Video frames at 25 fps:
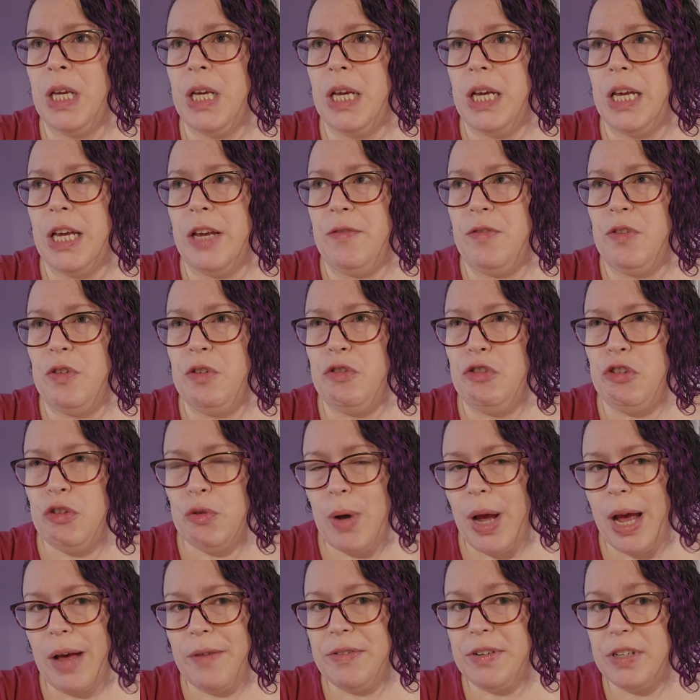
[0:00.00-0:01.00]
If you
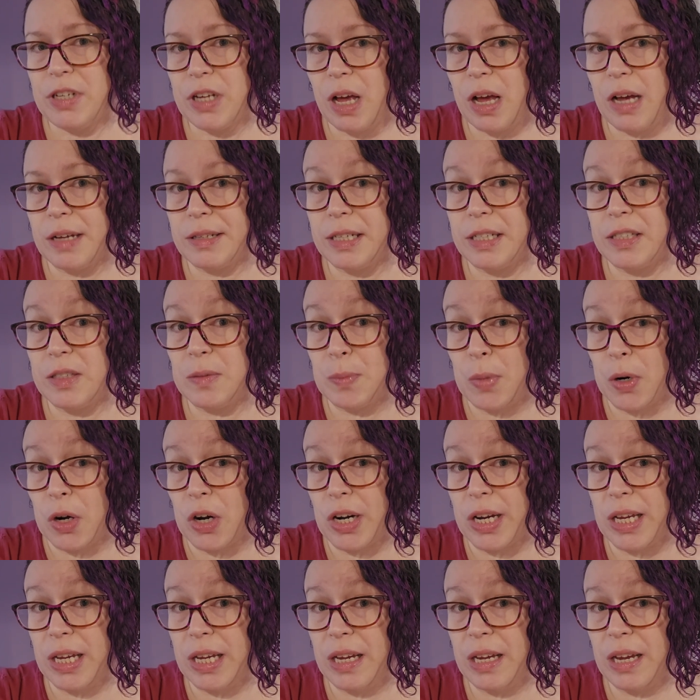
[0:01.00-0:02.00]
do have a dog that's
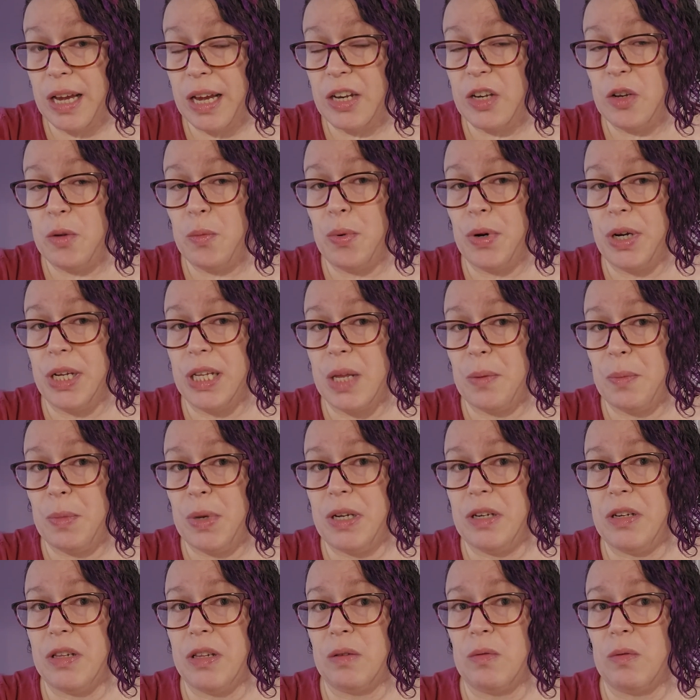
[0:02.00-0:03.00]
barky and you bring them
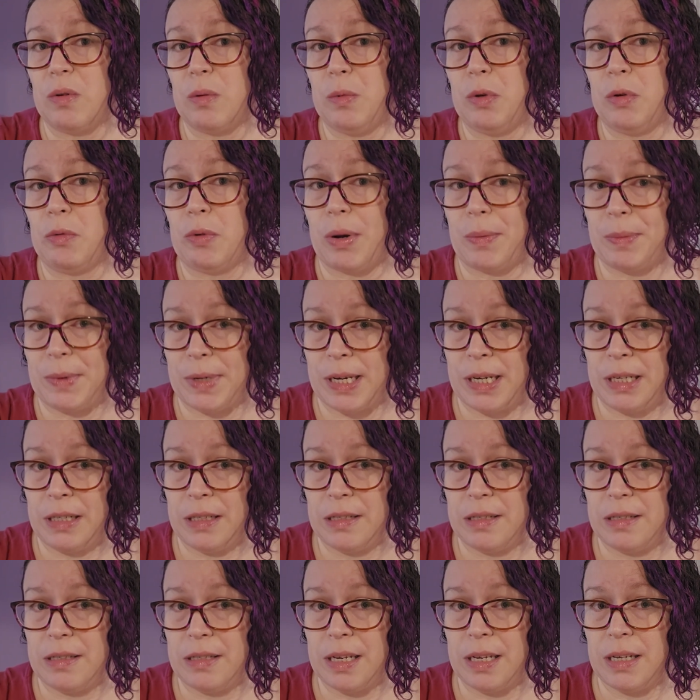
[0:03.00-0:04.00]
into the room your reptile
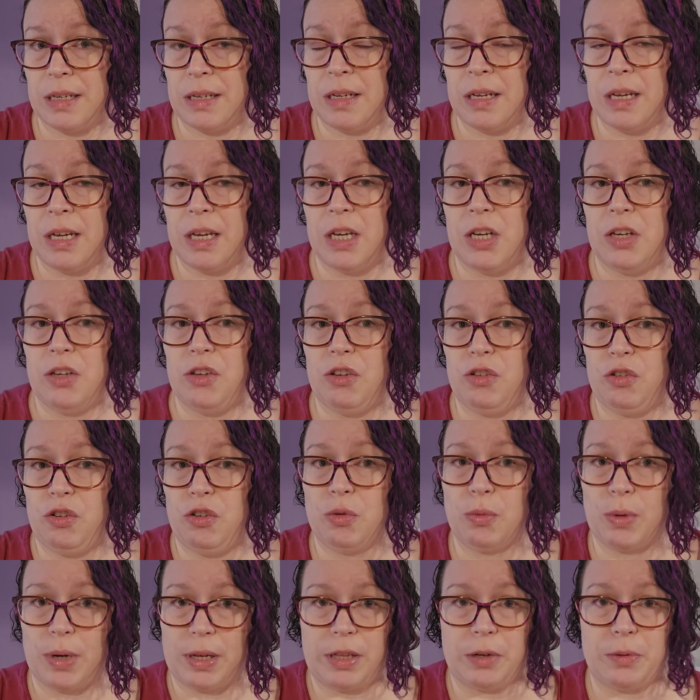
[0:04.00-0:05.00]
is in, you
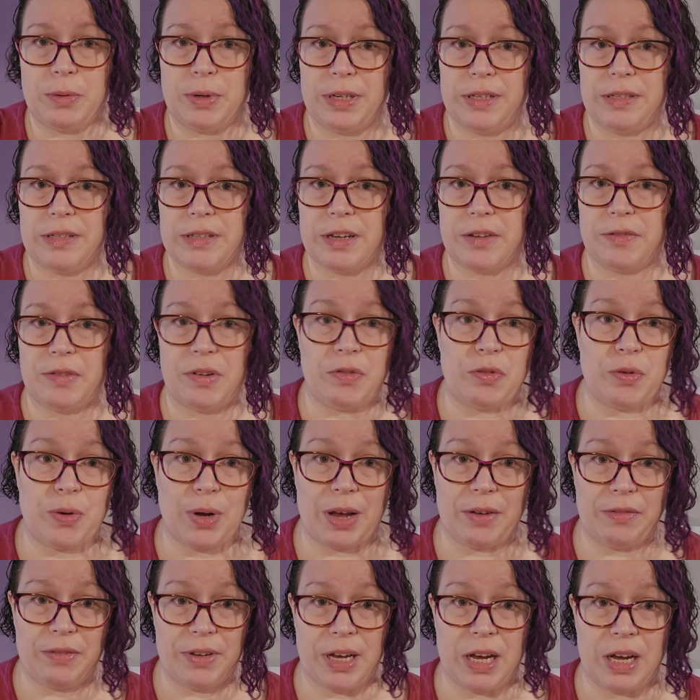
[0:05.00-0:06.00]
do run the risk of, if you
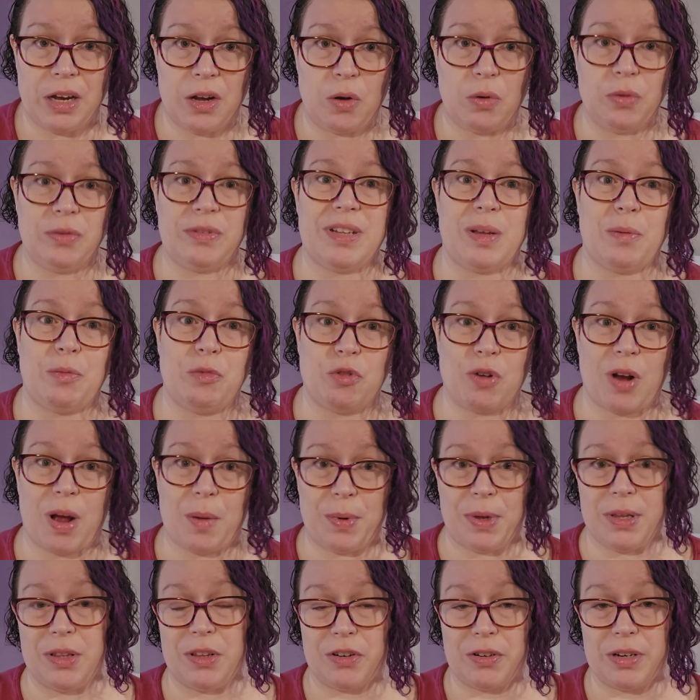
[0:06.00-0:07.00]
have geckos, them
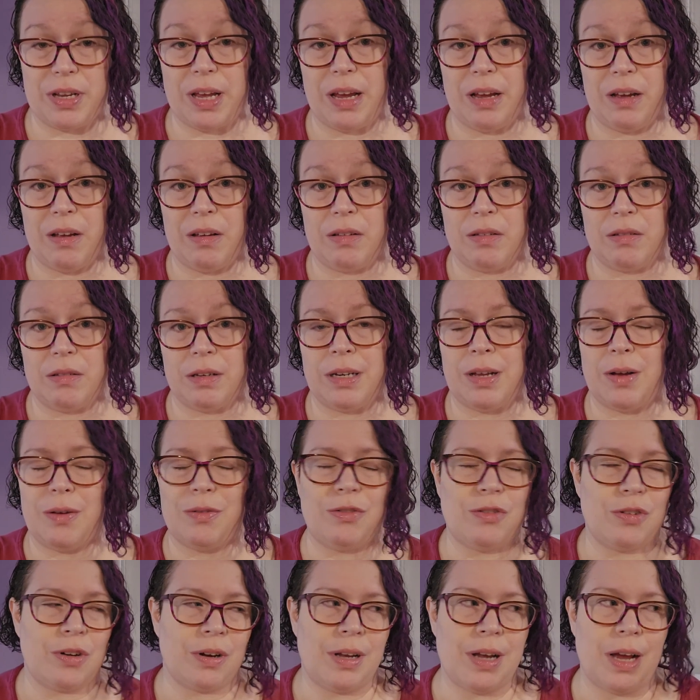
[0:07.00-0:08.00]
dropping their tail. Now,
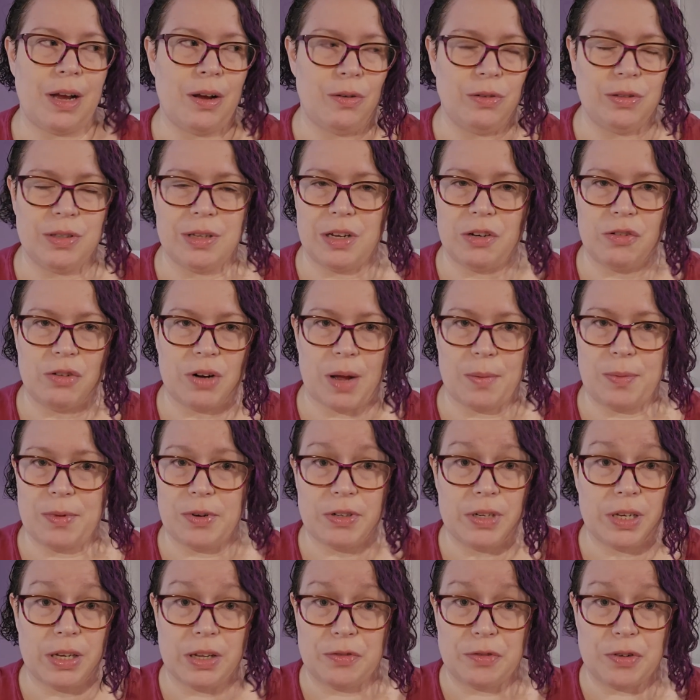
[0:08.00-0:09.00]
geckos can drop
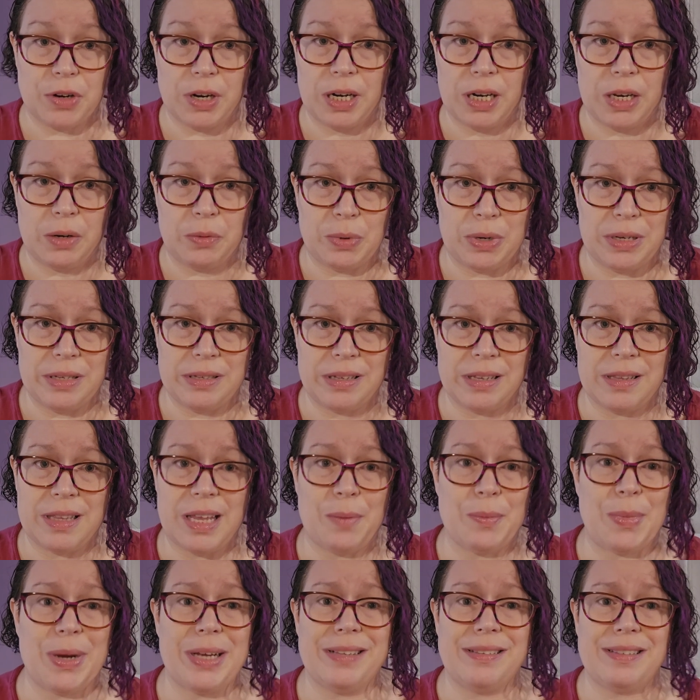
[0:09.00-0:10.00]
their tail for any reason.
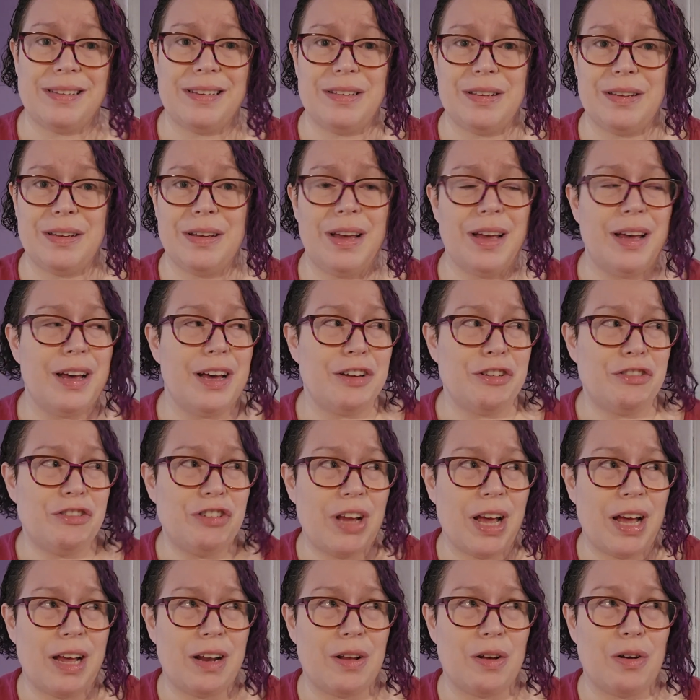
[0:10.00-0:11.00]
They might see a
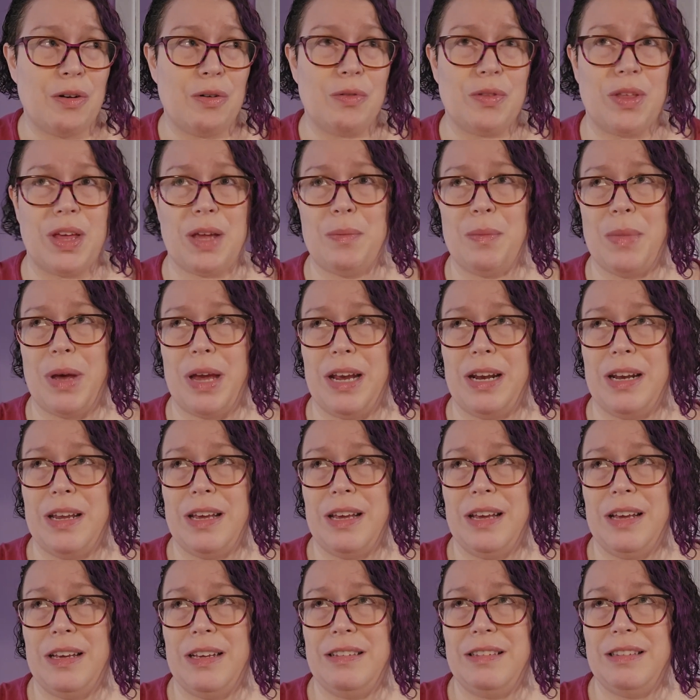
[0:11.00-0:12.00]
shadow, they might
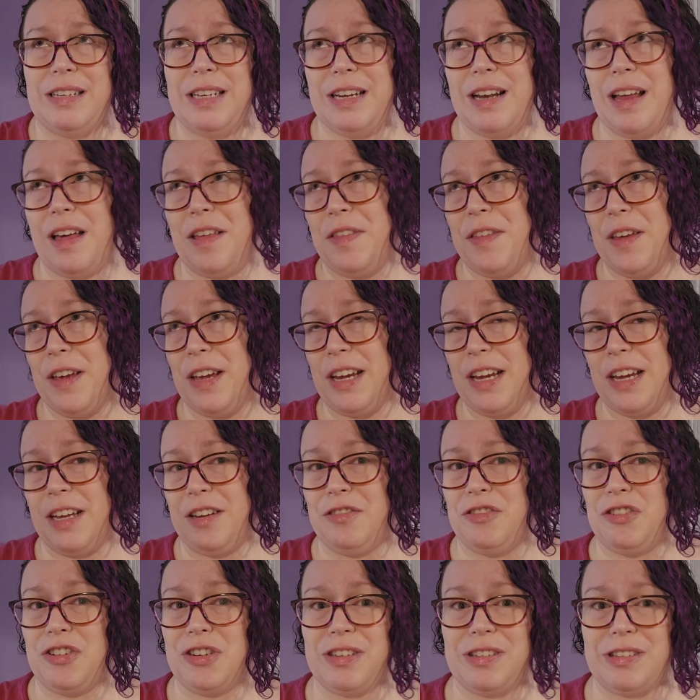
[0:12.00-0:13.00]
see nothing
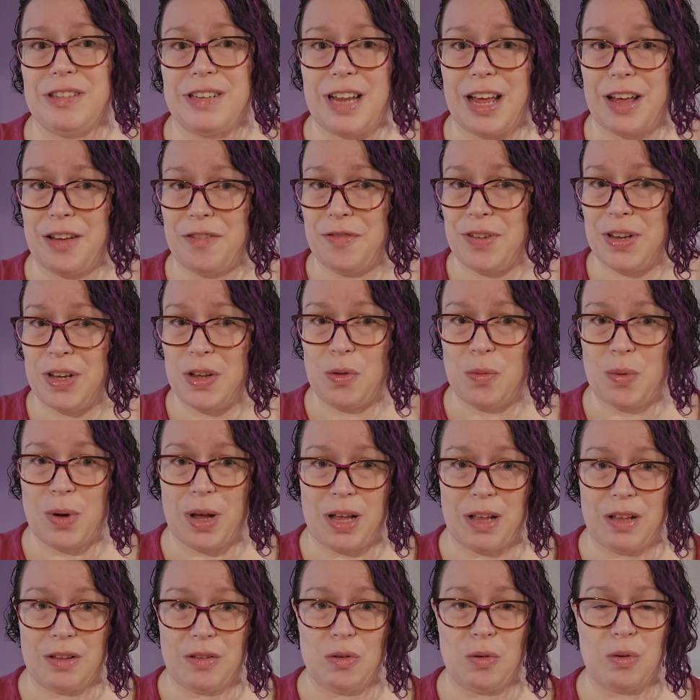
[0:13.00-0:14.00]
and just not feel
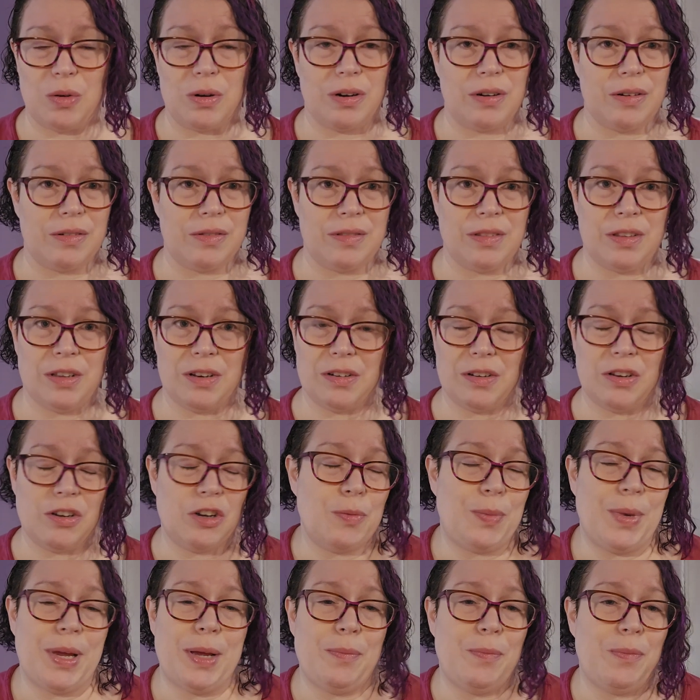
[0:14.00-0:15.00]
well, or there
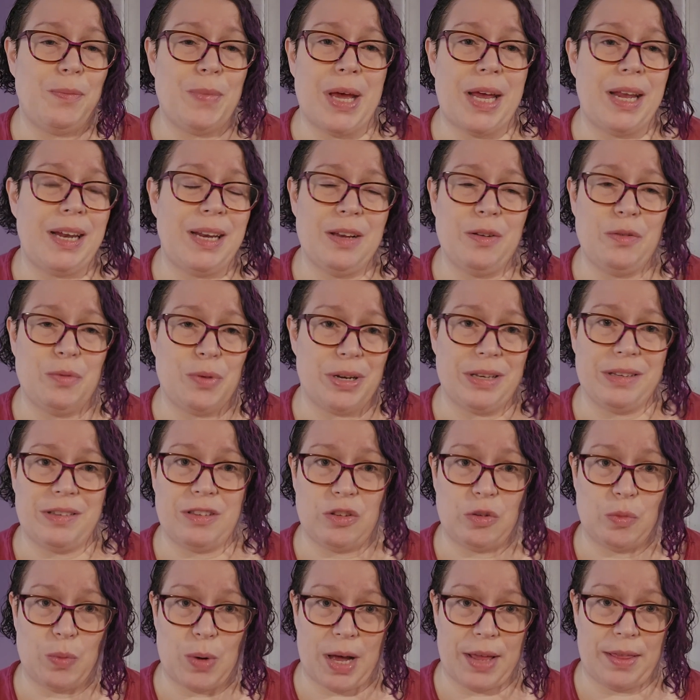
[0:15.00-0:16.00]
could be many
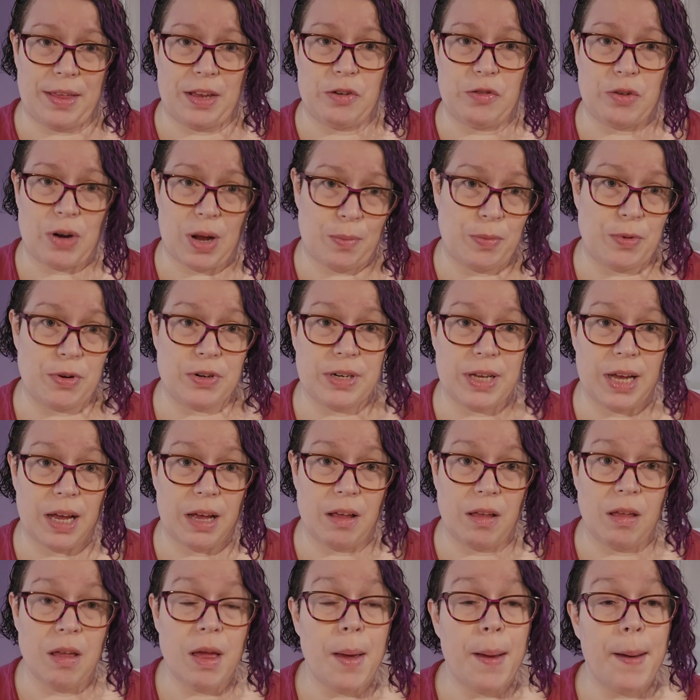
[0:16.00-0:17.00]
reasons why they drop their
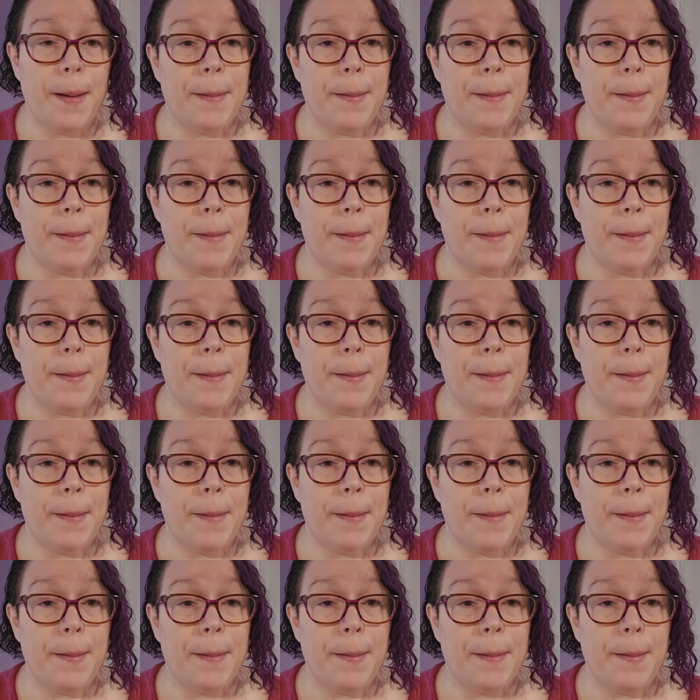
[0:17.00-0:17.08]
tail.